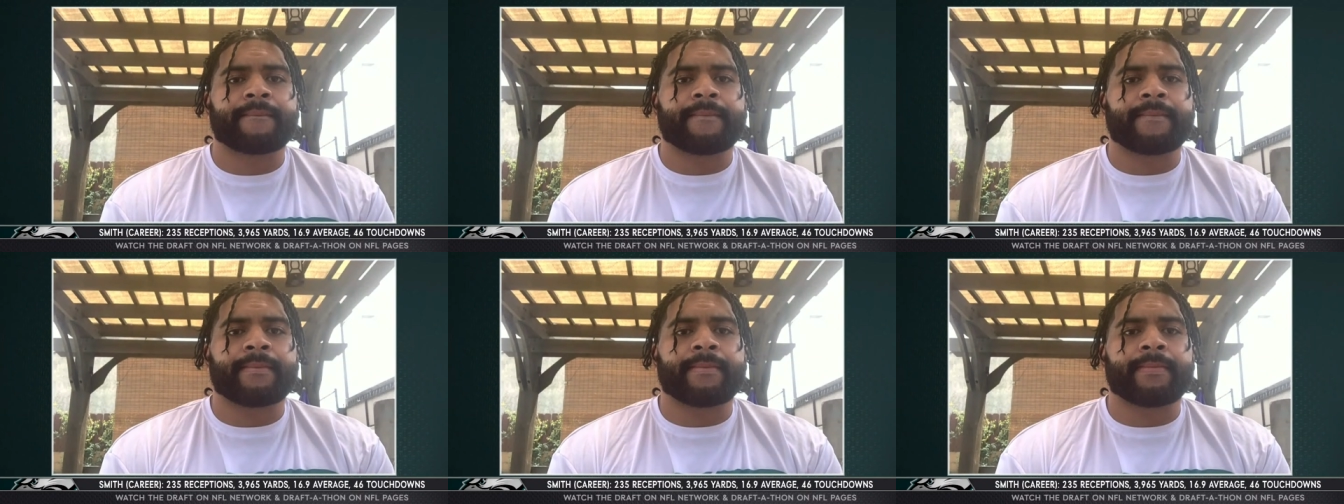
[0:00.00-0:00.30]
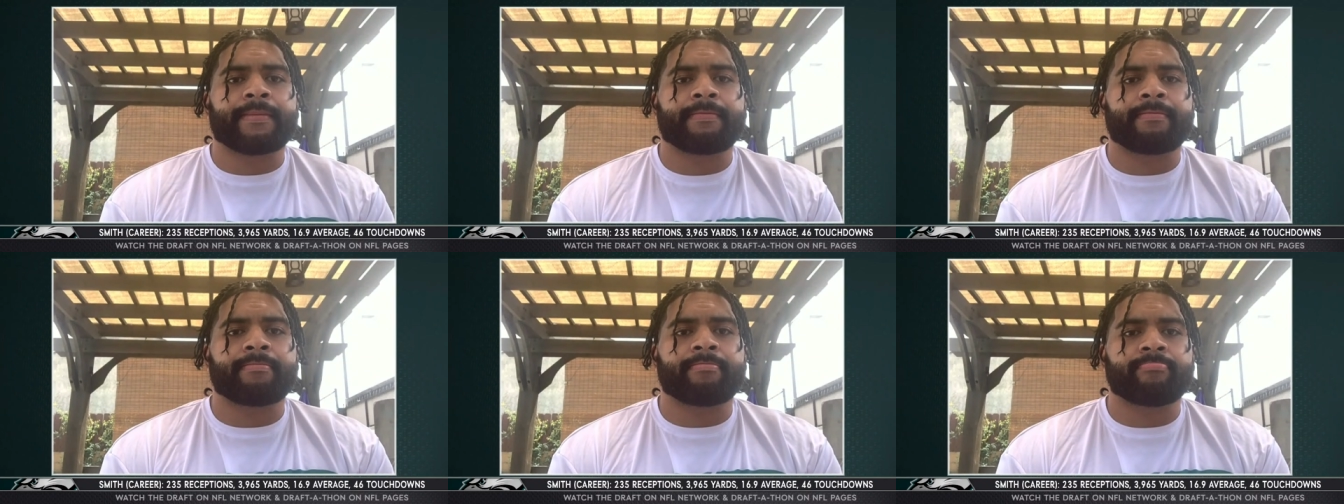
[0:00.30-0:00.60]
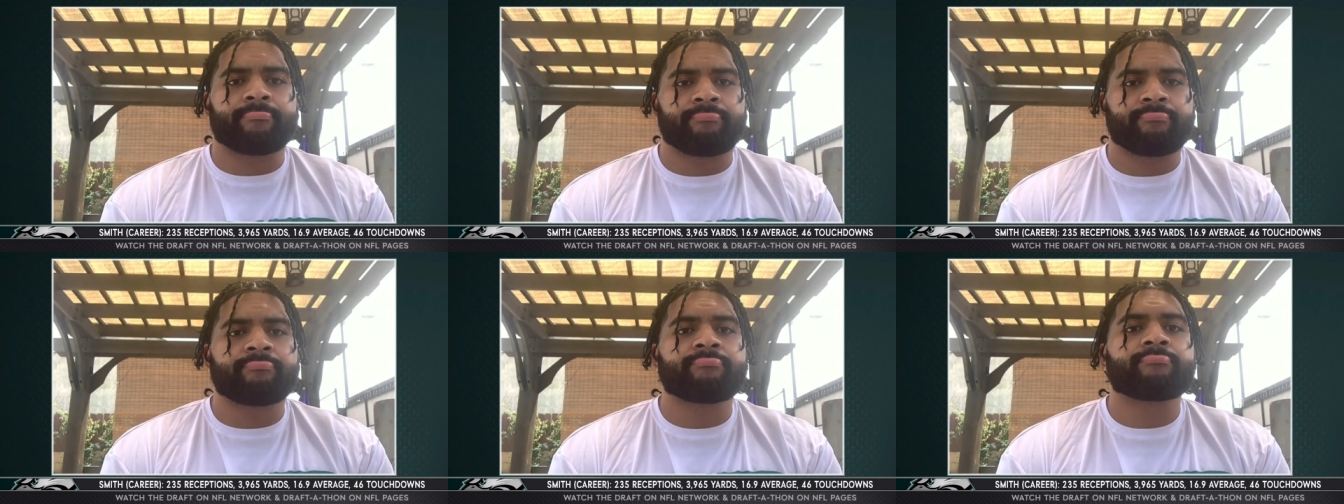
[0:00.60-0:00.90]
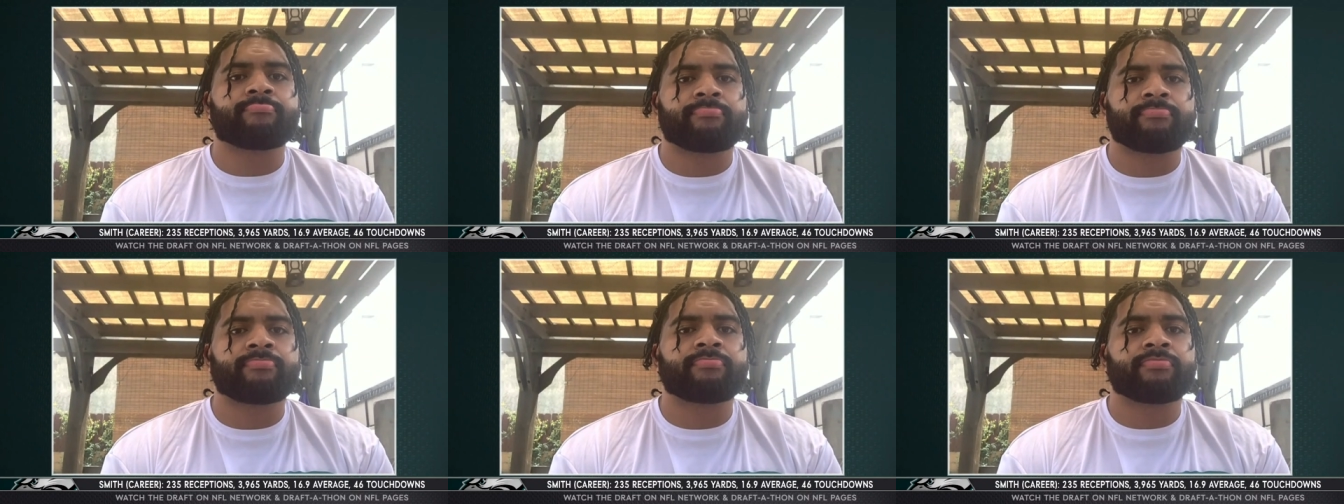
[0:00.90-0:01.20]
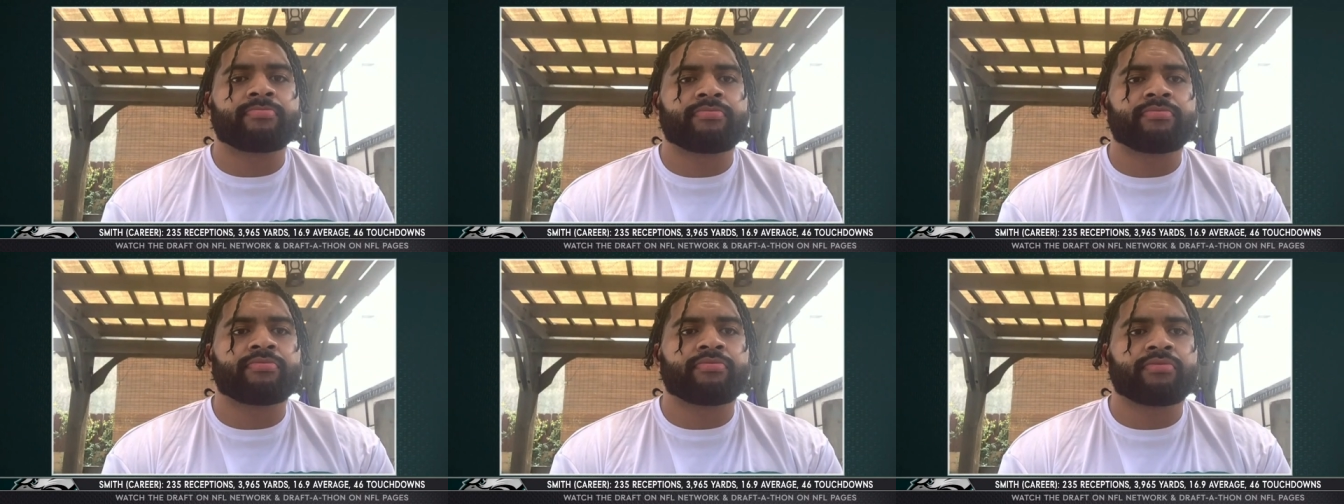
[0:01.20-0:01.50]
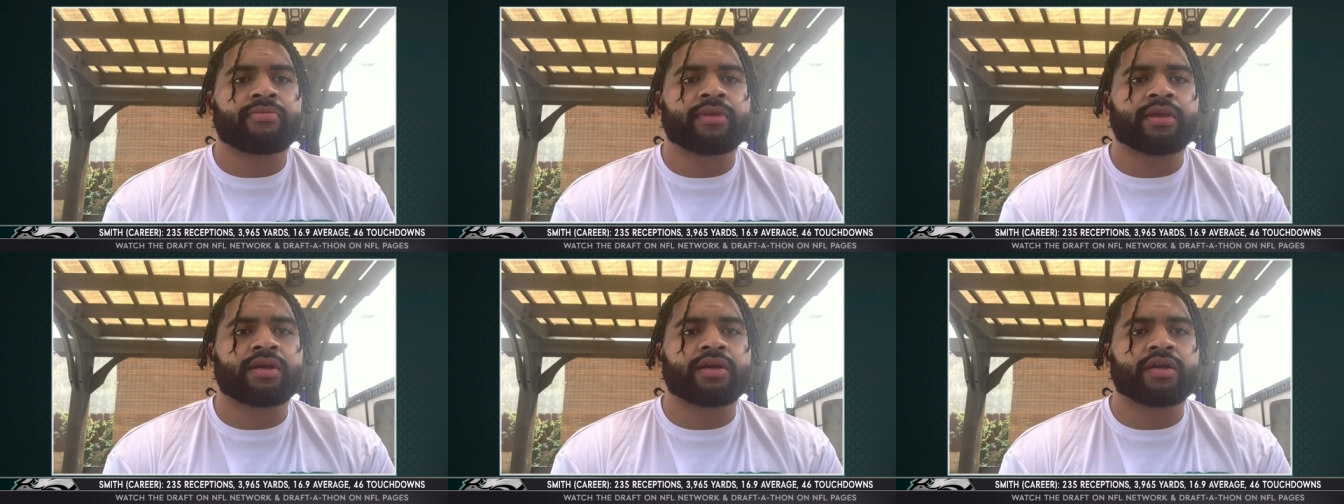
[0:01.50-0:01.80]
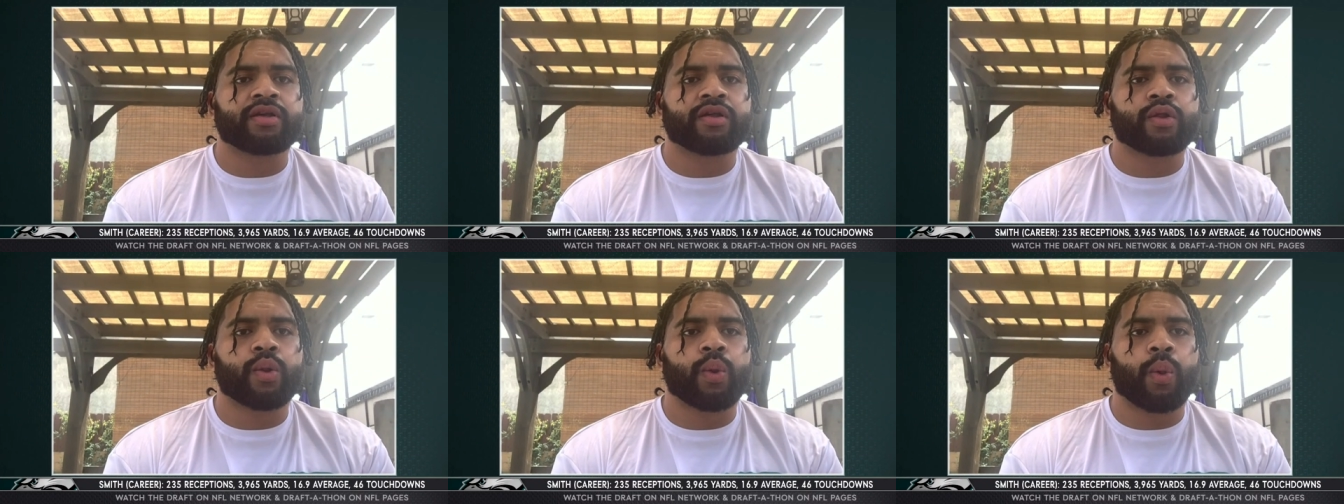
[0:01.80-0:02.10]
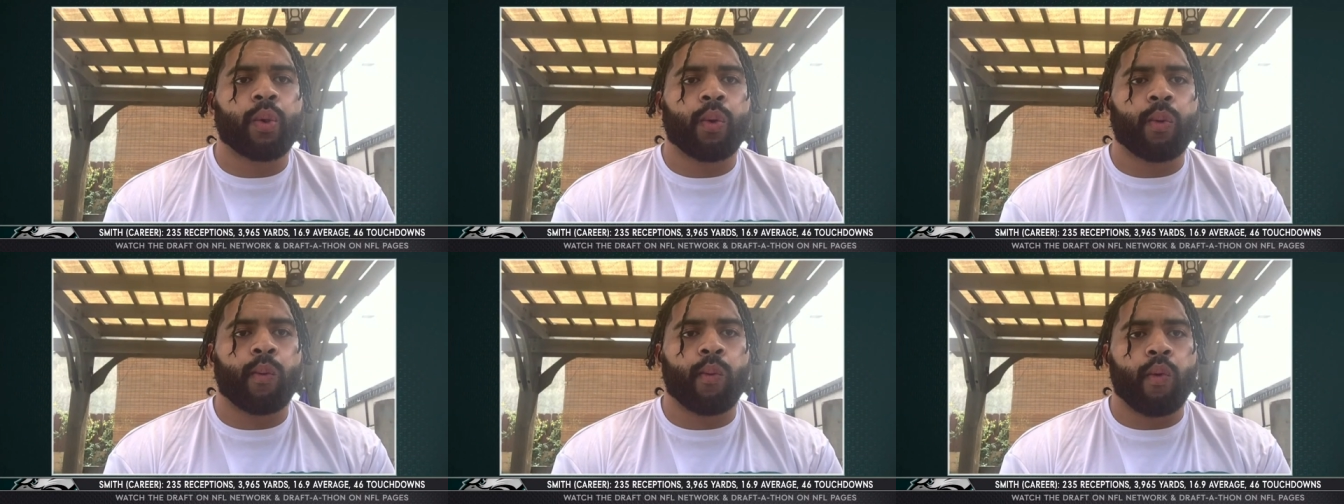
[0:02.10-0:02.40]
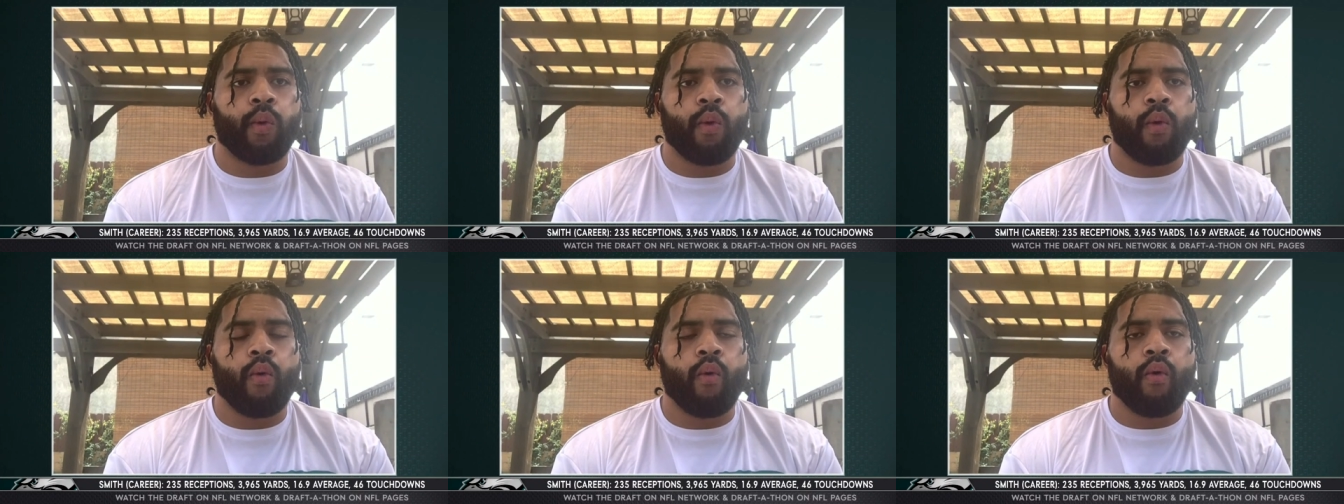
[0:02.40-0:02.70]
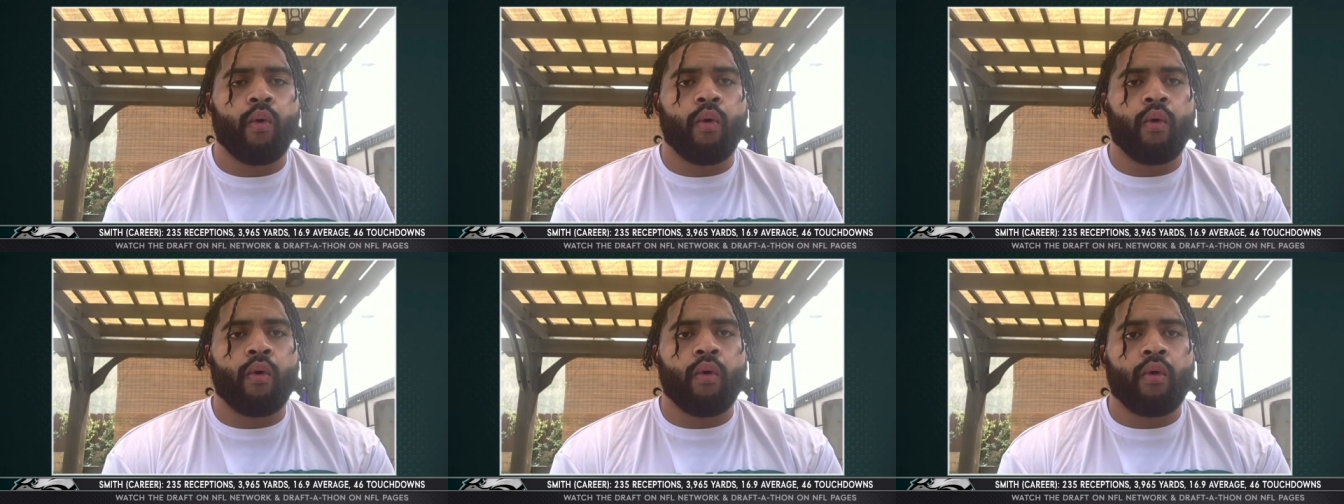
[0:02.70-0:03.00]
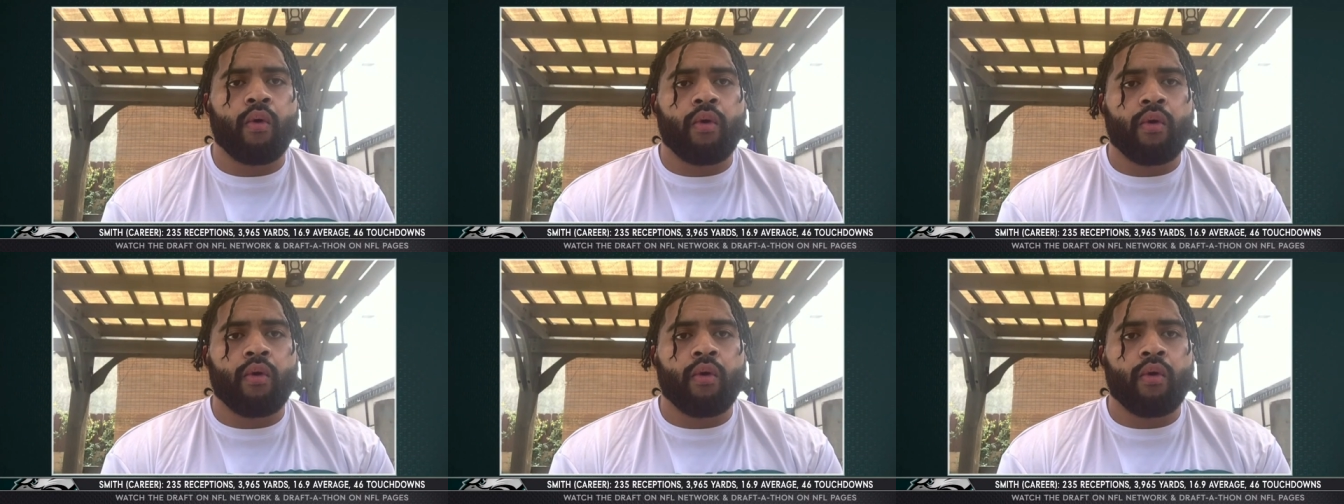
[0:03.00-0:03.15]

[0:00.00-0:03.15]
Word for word: congratulations. Um, Is it true you didn't start playing